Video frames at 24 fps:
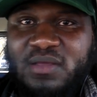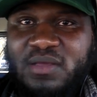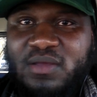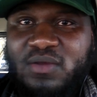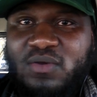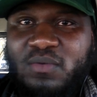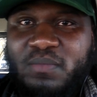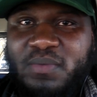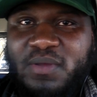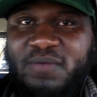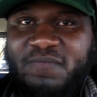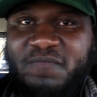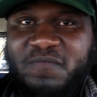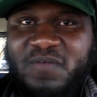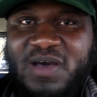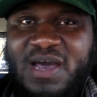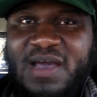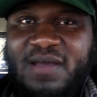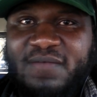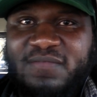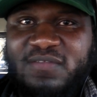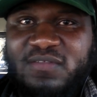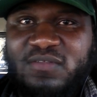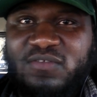It could be
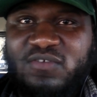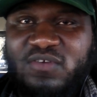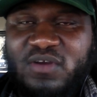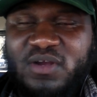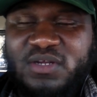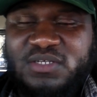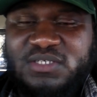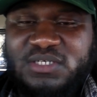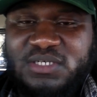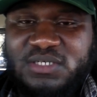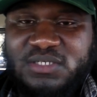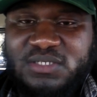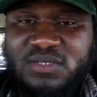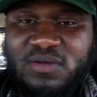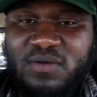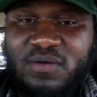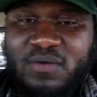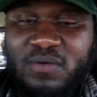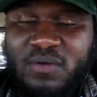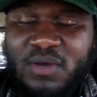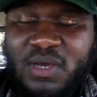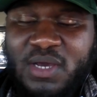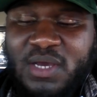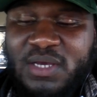5 churches
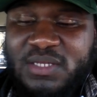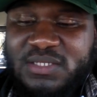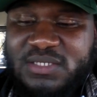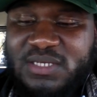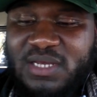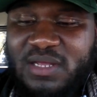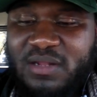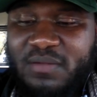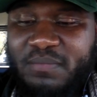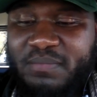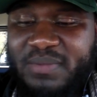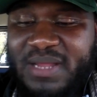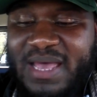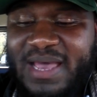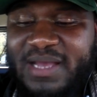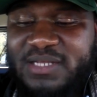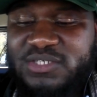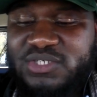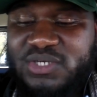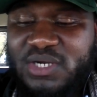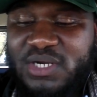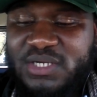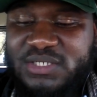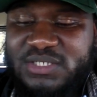or 10 black
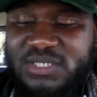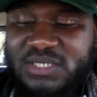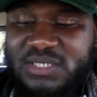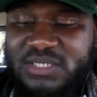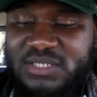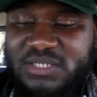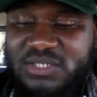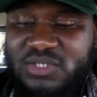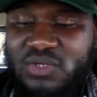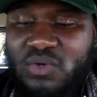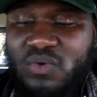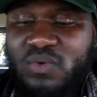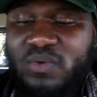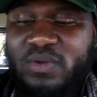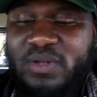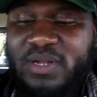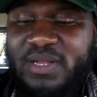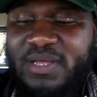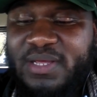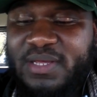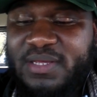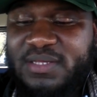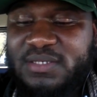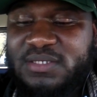churches doing
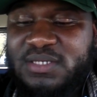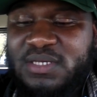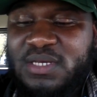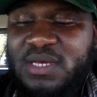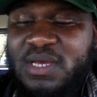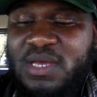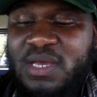this,